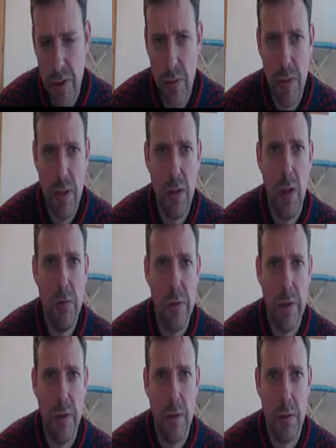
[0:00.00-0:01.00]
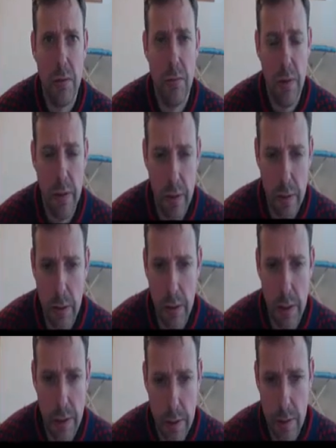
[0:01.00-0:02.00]
Probably should be the lowest rather than the
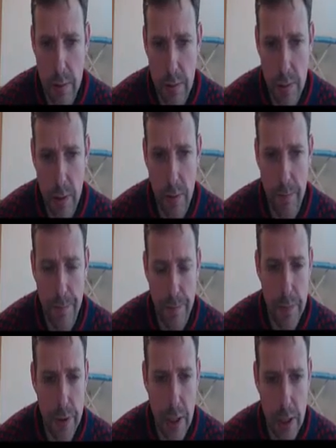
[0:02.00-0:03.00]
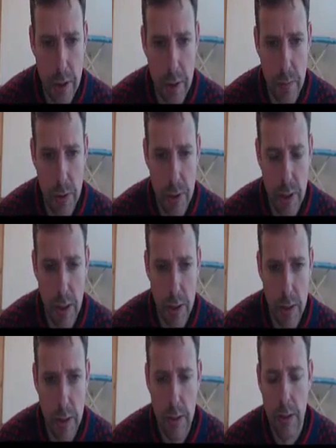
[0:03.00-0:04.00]
least. So that's actually a
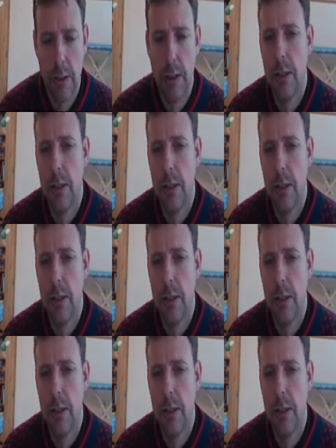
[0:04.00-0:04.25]
mistake there.